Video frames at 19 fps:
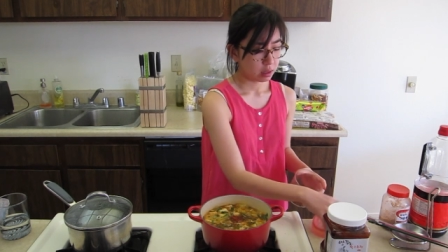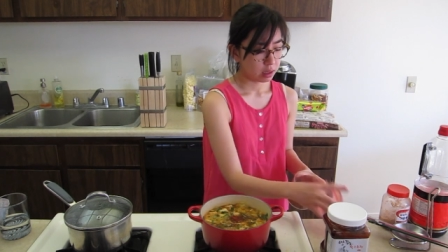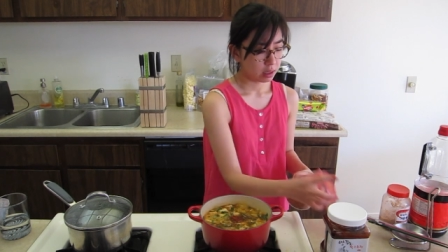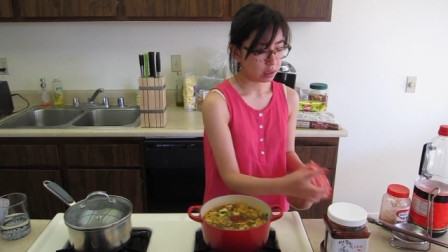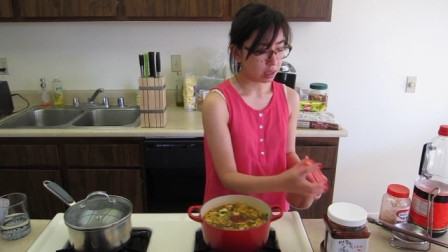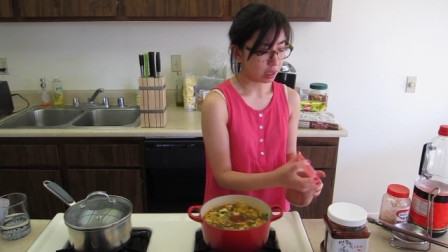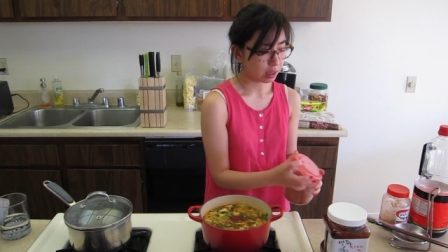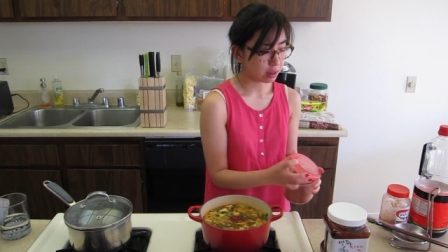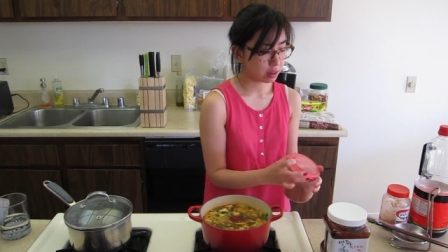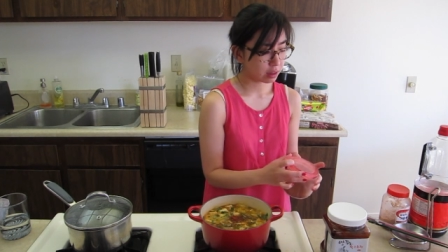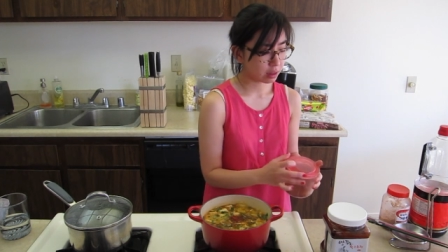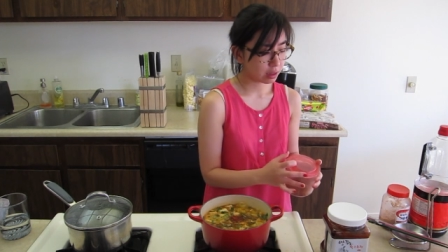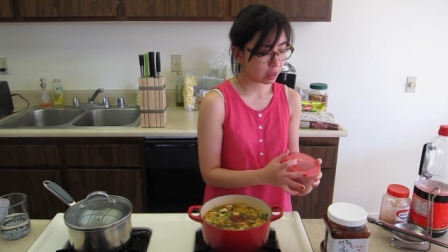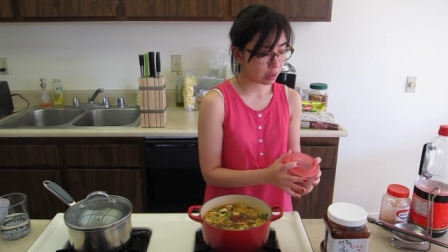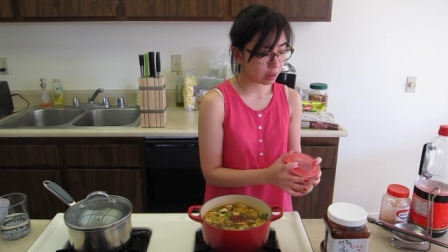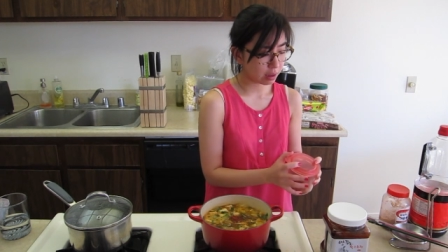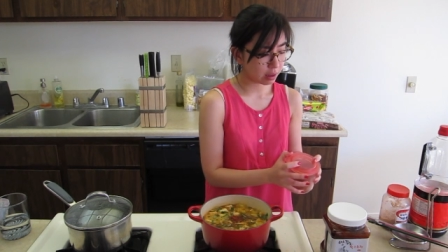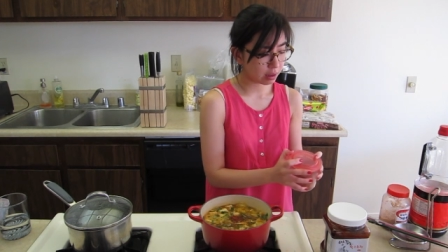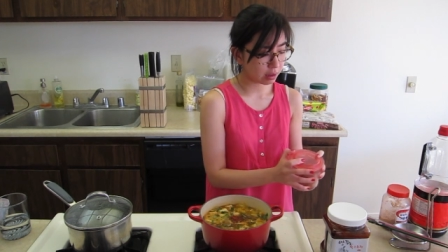and I
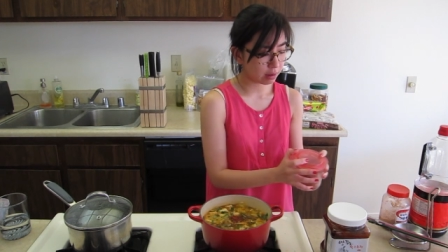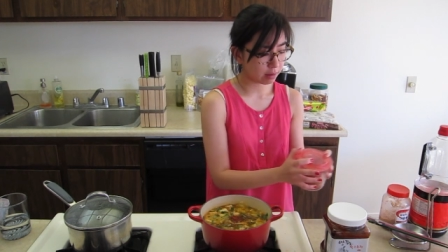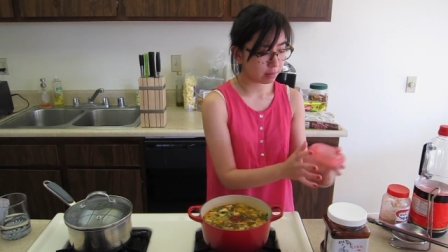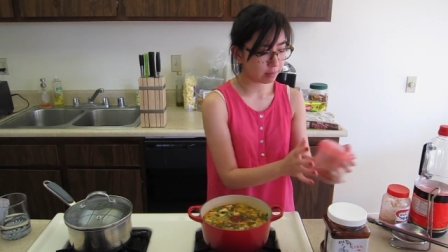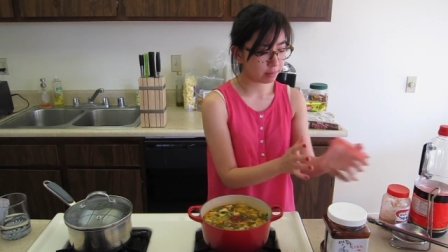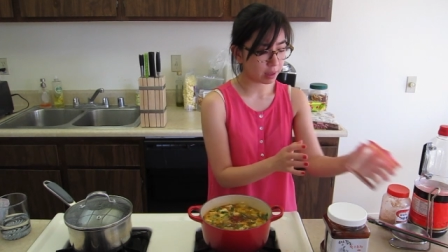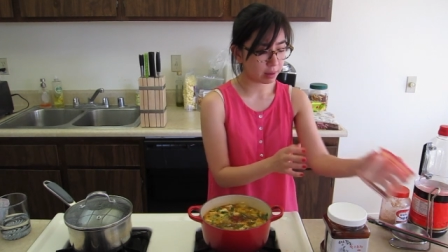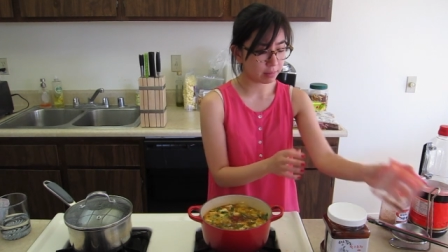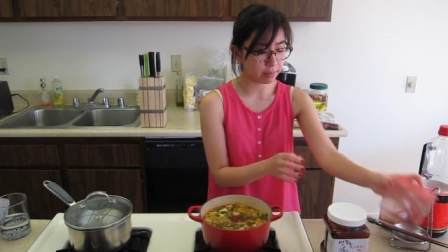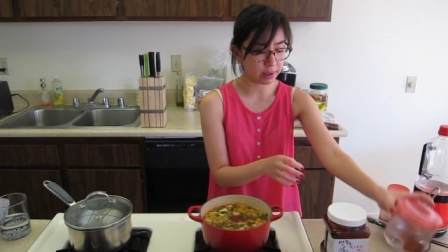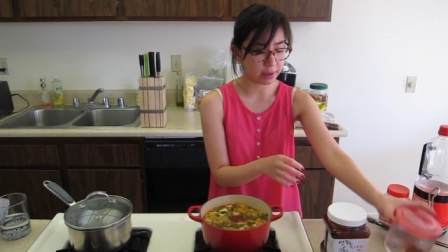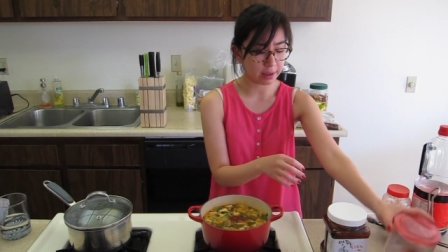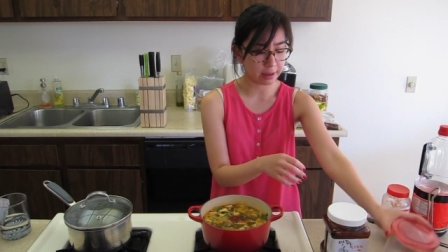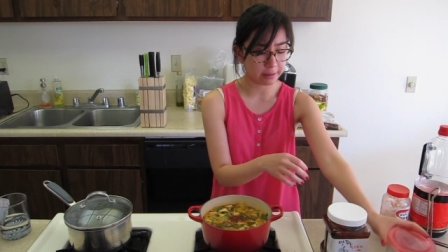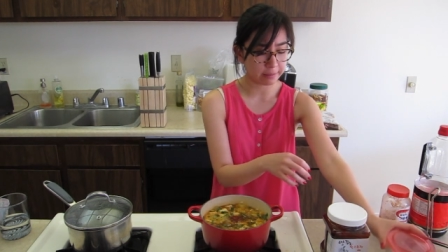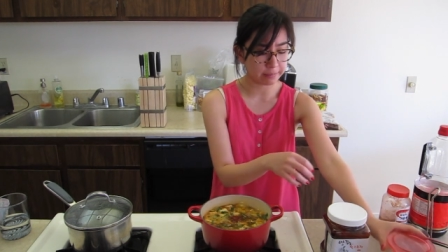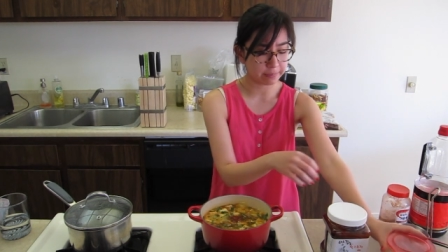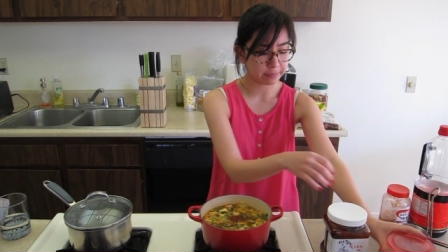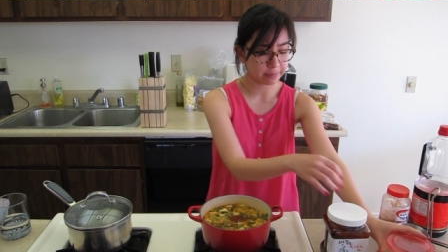think
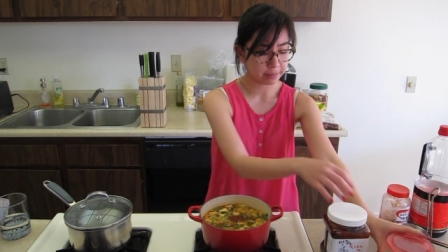maybe